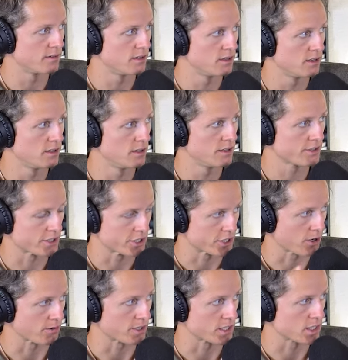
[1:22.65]
to
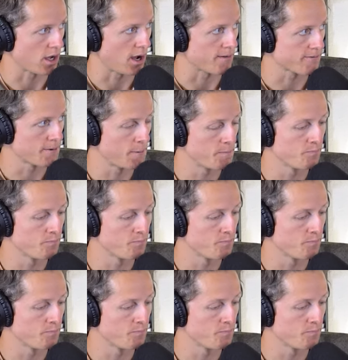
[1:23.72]
start this off,